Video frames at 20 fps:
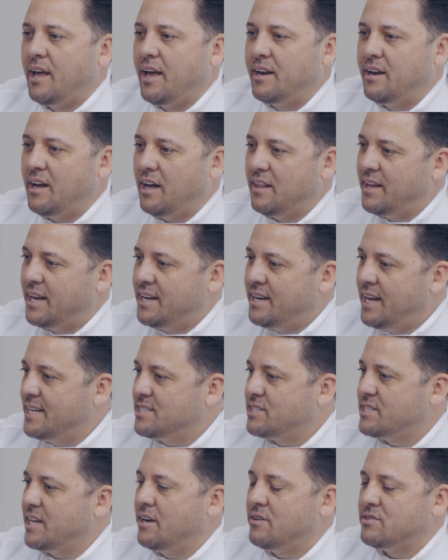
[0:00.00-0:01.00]
and not let
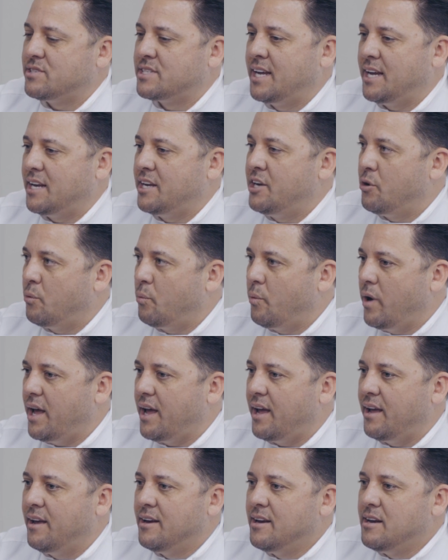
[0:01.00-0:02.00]
naysayers get in your
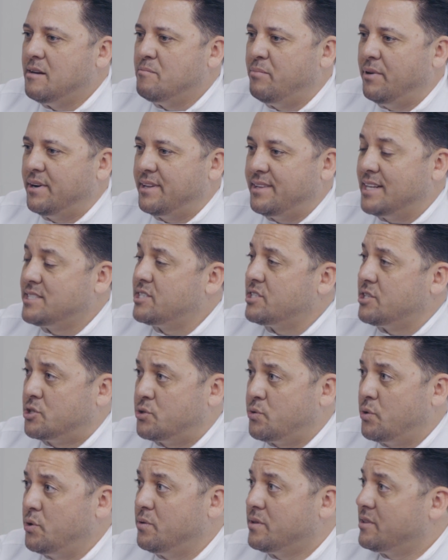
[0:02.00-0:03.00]
way, but that's the
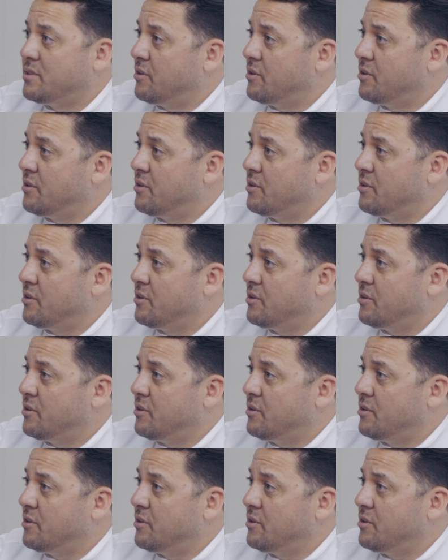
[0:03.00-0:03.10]
truth.